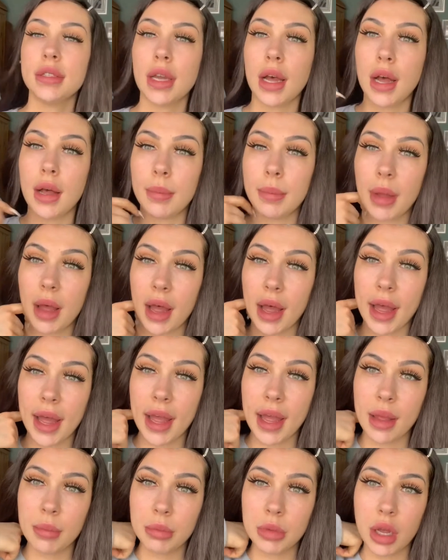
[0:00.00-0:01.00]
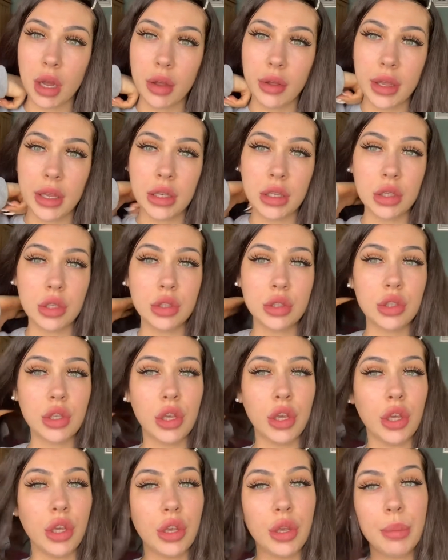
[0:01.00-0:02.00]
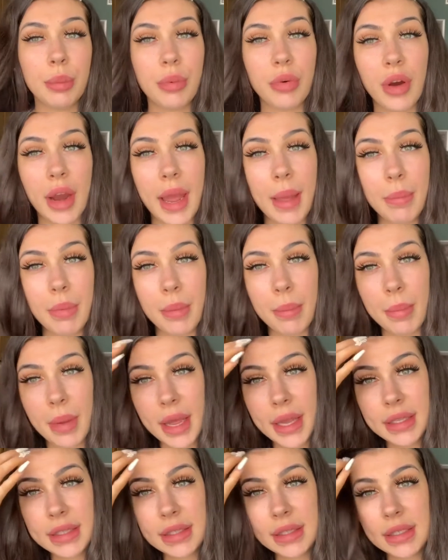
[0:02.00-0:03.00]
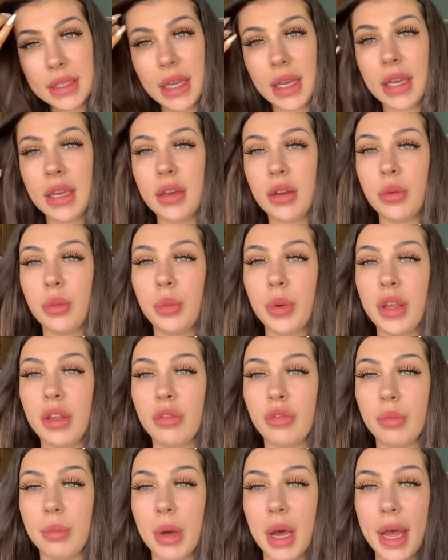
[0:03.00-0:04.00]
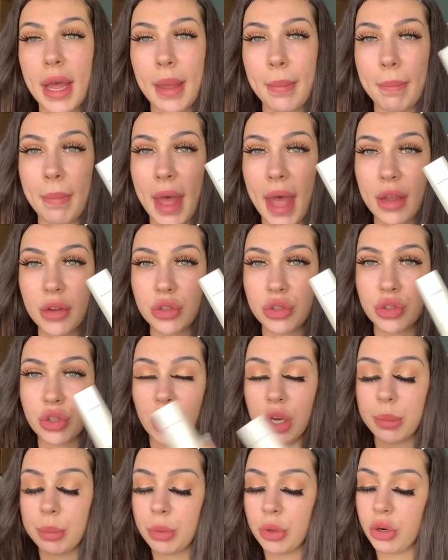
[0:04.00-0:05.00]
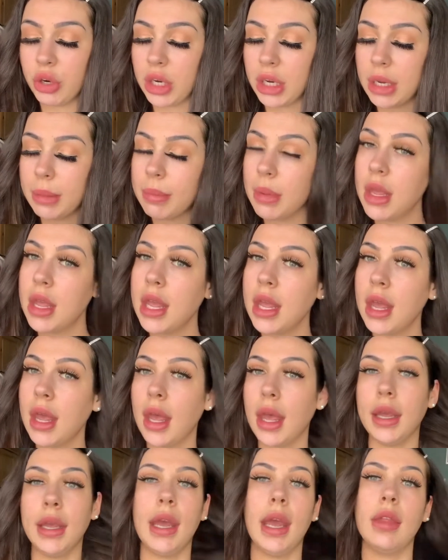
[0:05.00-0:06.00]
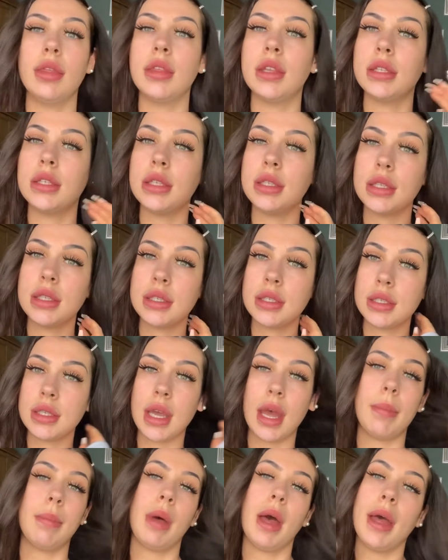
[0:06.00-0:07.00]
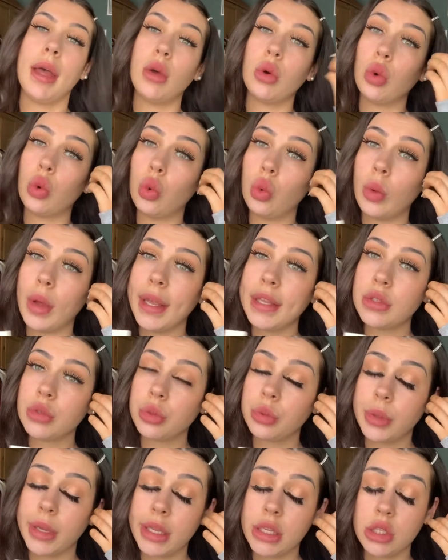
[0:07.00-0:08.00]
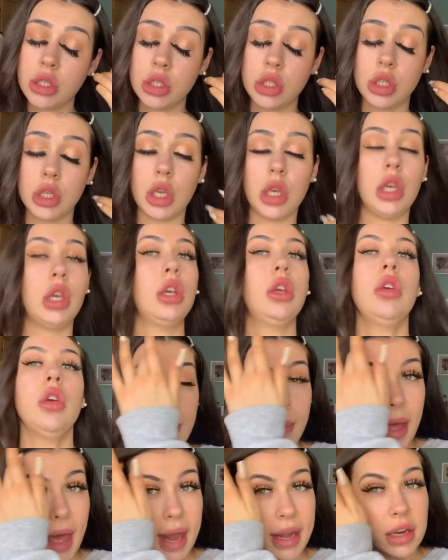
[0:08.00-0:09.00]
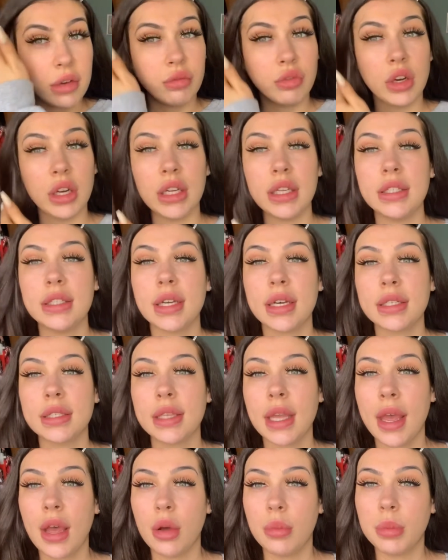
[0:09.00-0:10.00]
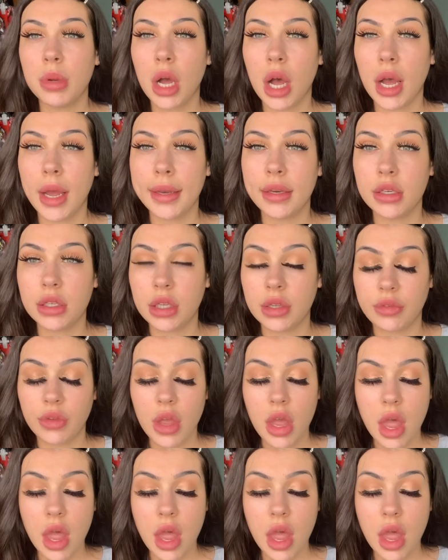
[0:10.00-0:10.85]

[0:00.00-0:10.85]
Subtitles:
up, I am going to prep my skin with my MAC strobe cream. Again, this is a step I always do, and it really does help kind of